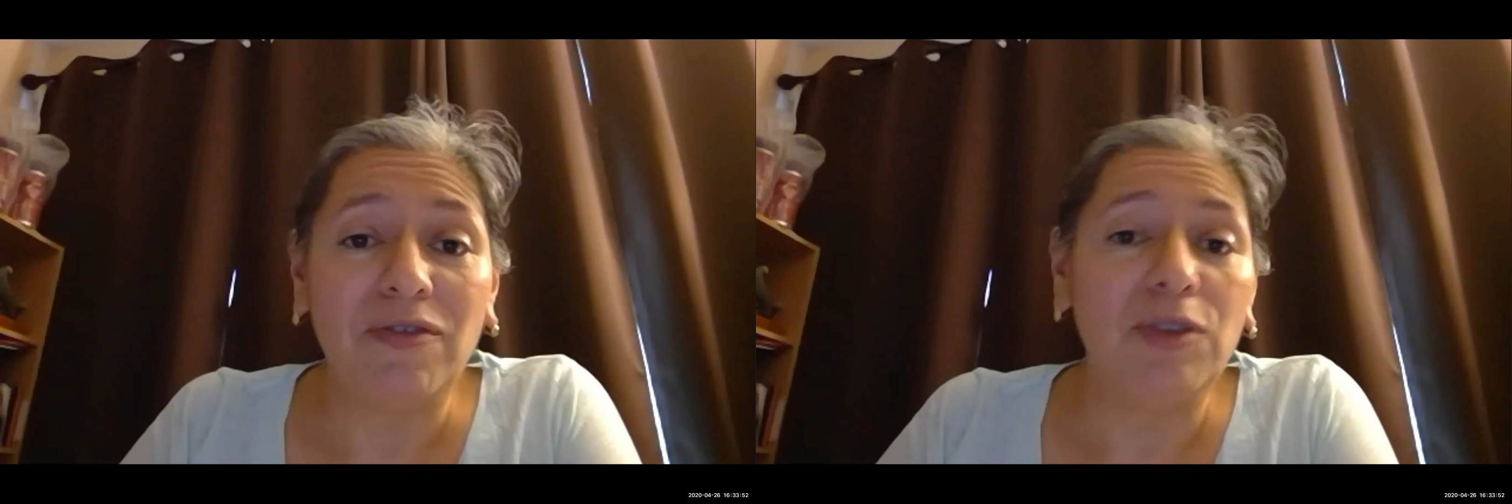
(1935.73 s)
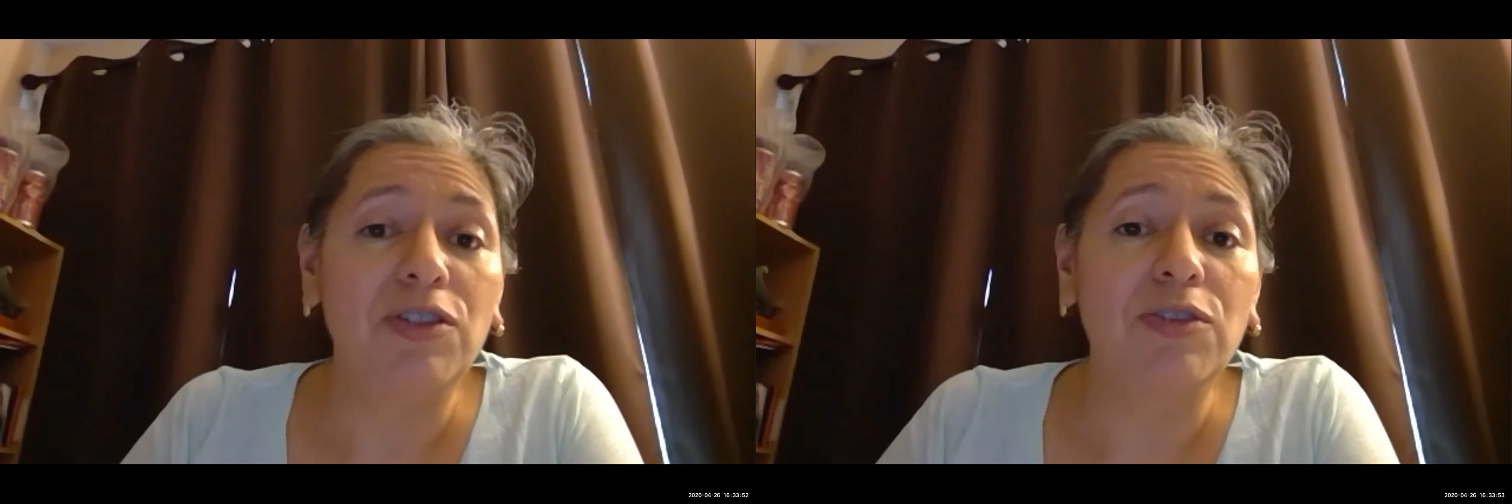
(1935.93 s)

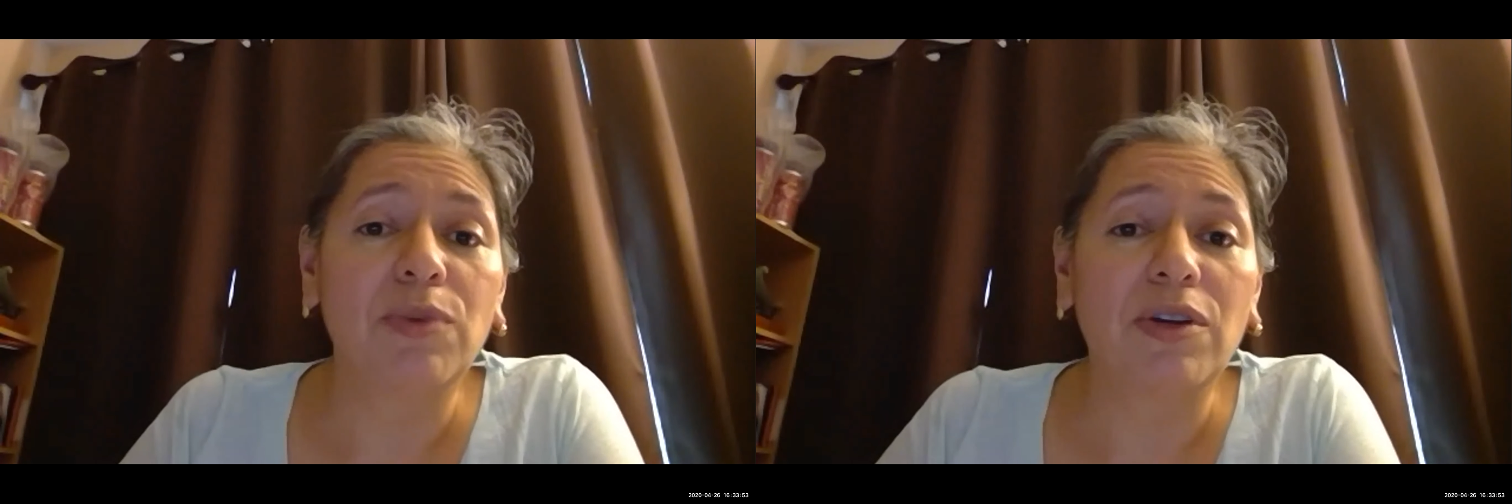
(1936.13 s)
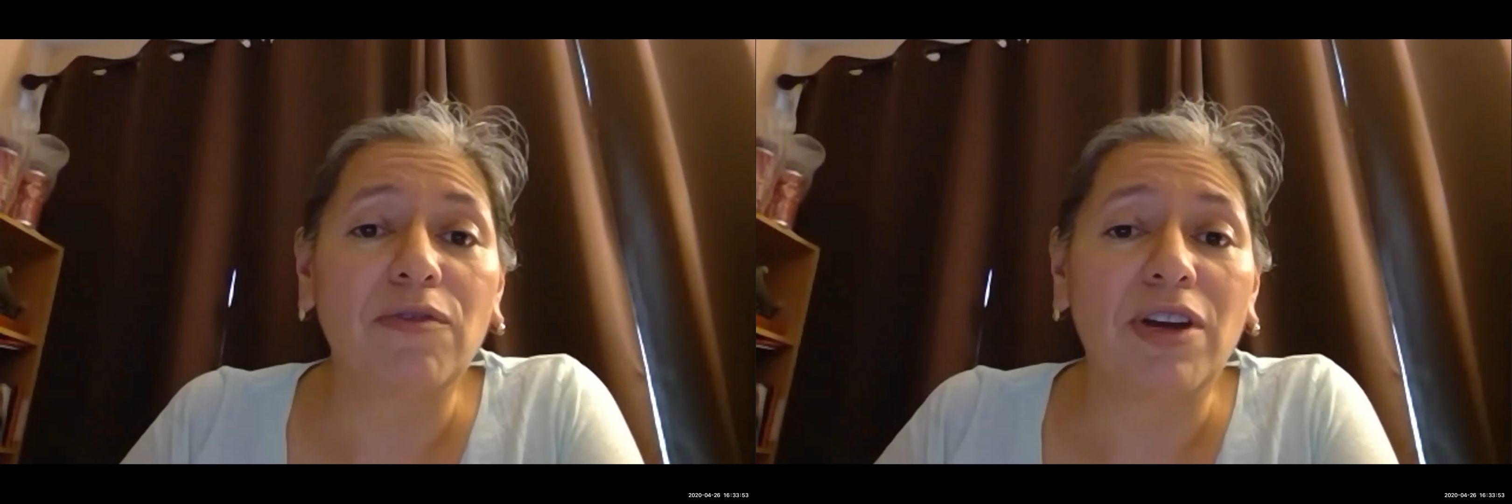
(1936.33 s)
you just
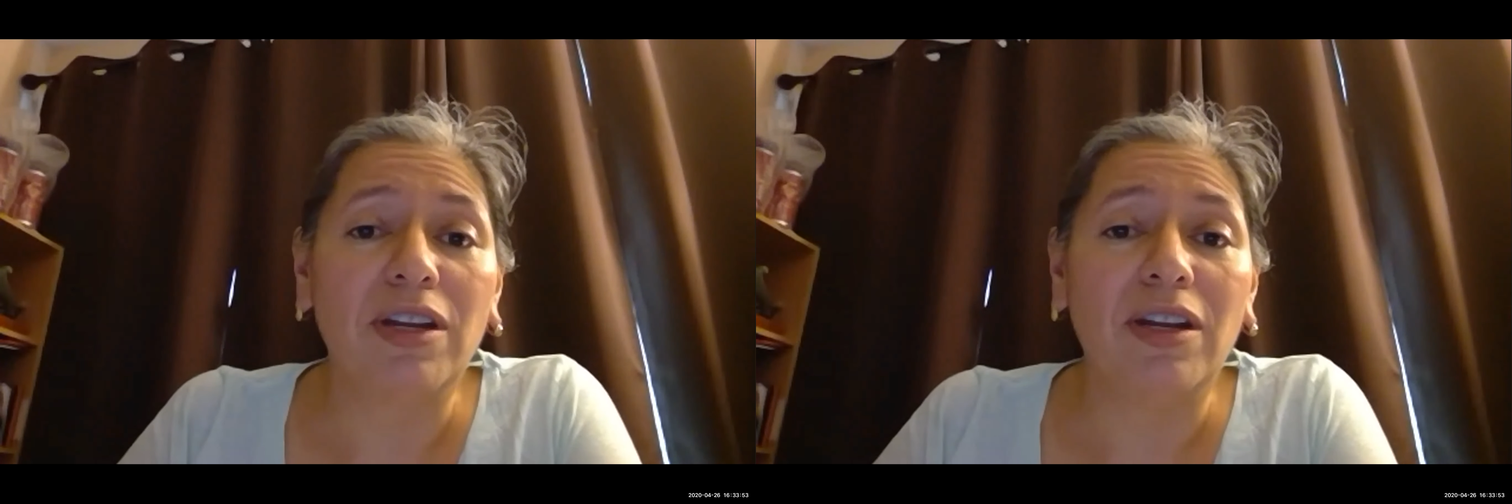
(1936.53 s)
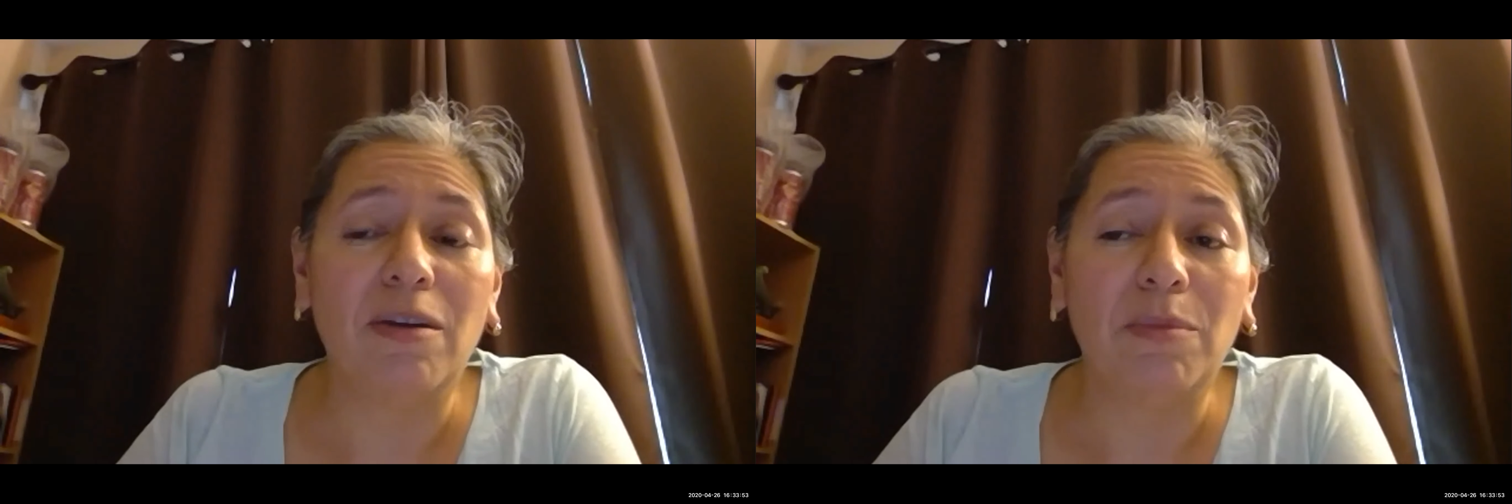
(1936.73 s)
want to
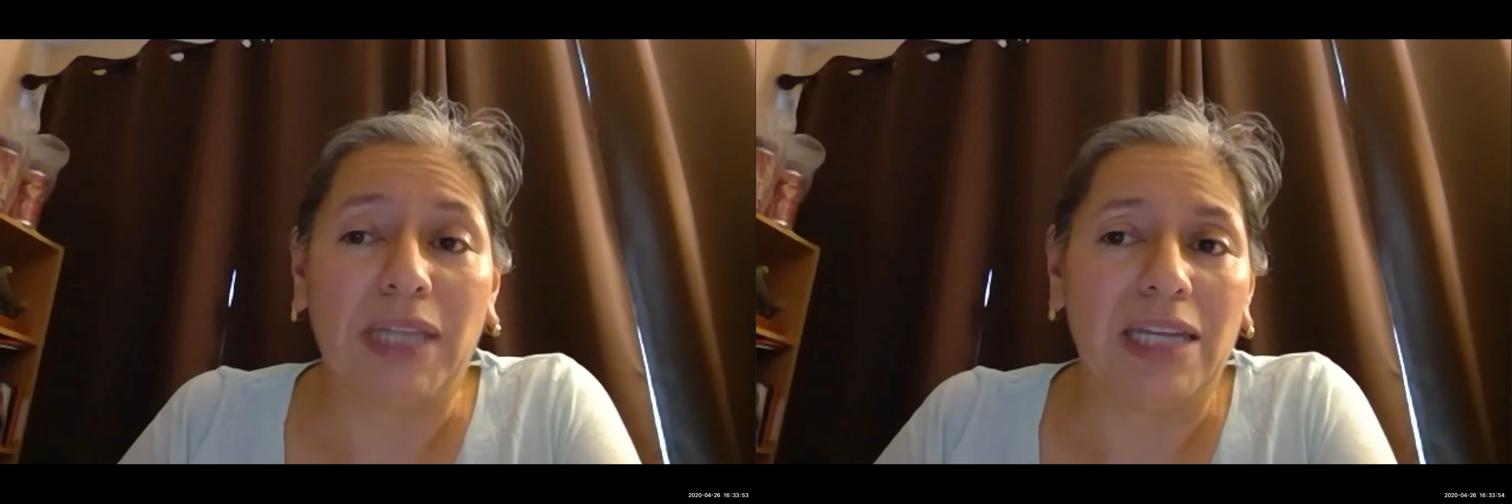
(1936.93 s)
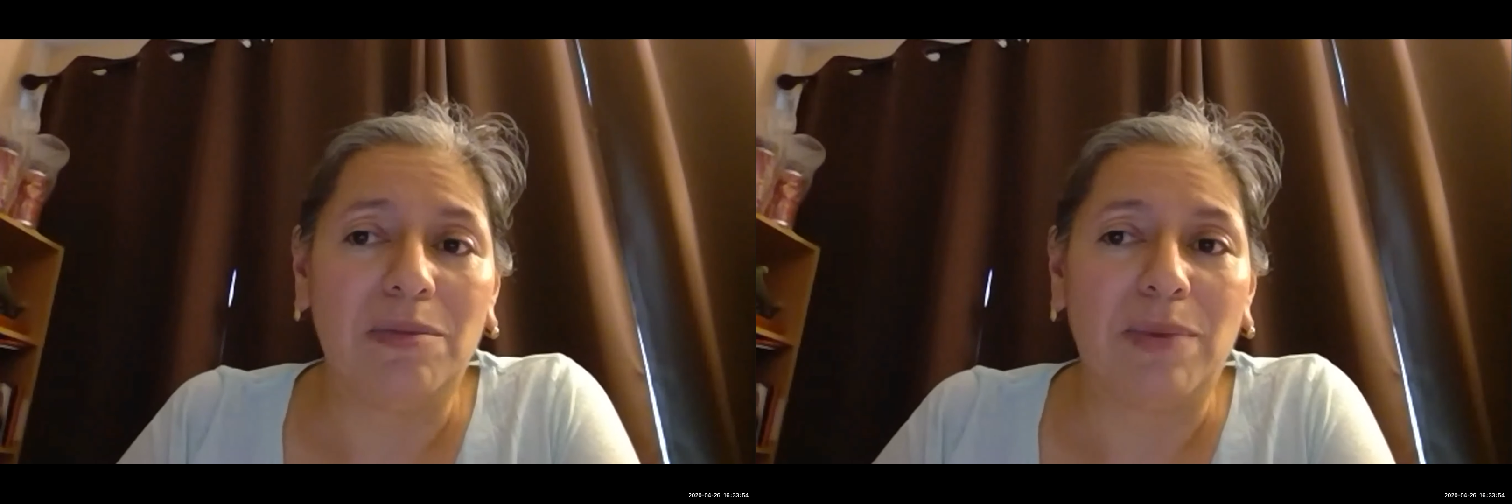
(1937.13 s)
run a
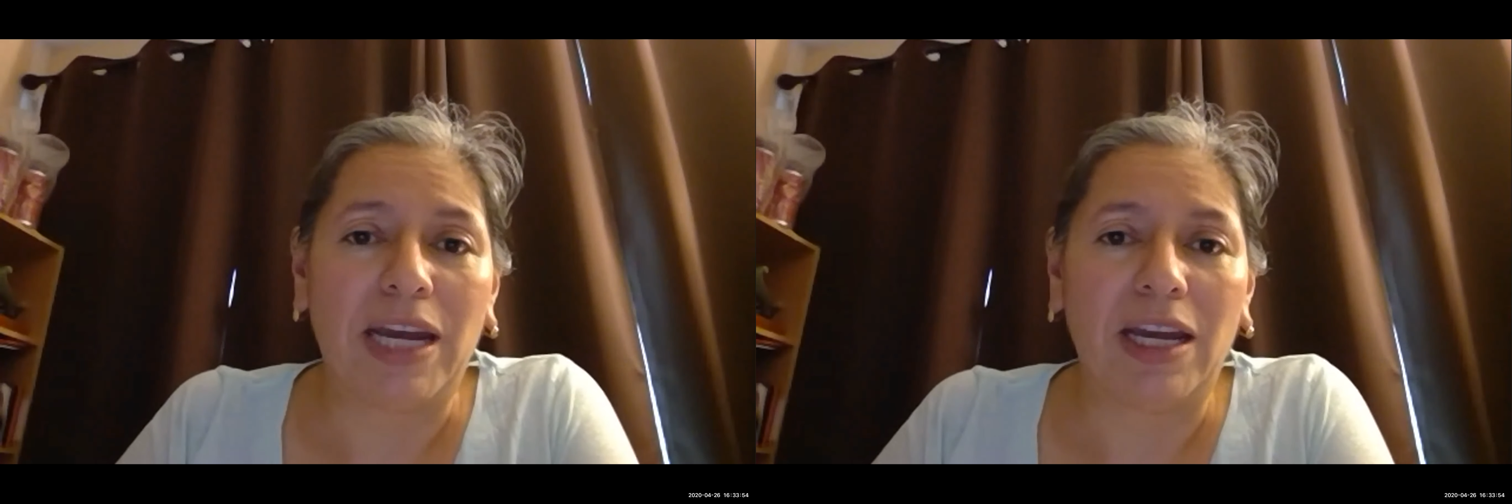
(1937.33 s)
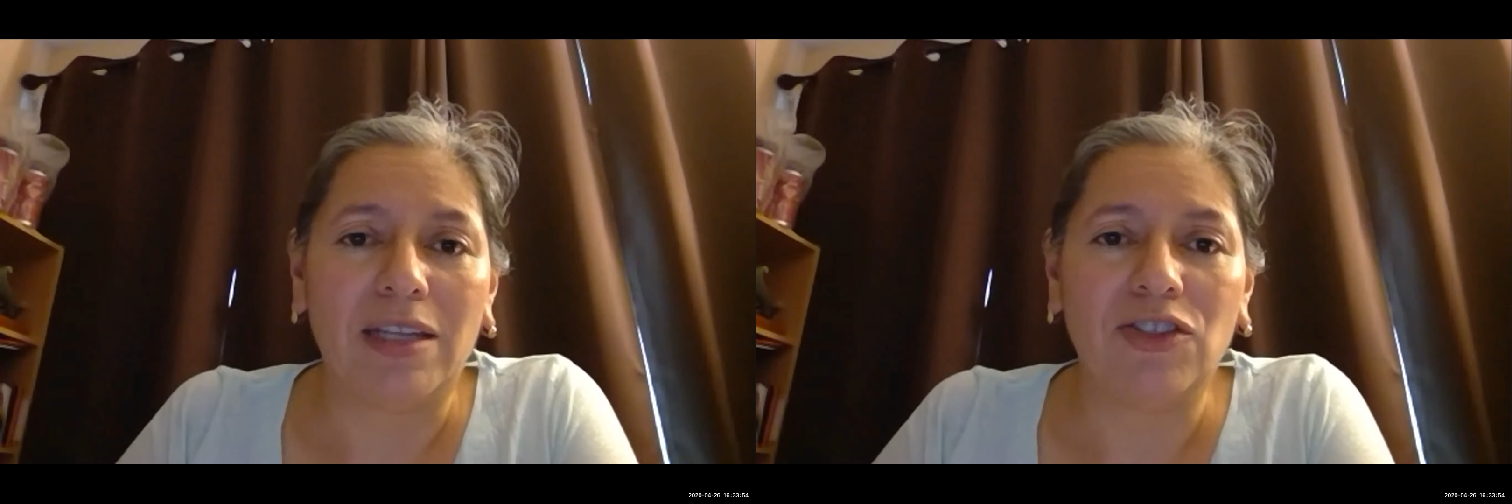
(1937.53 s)
blend
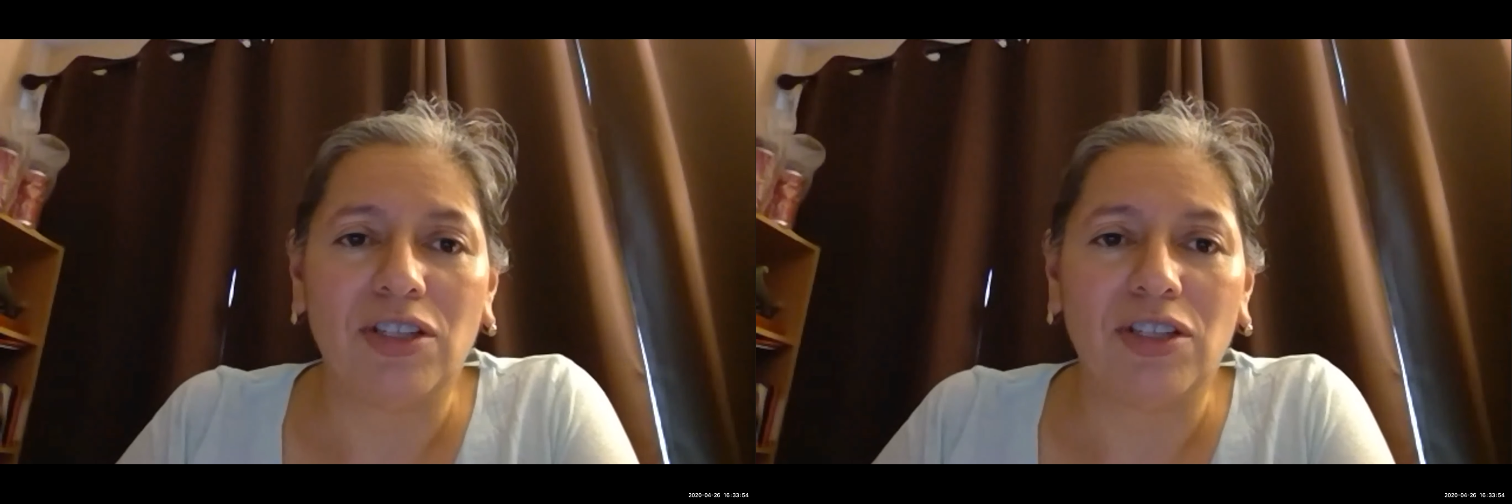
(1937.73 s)
by us,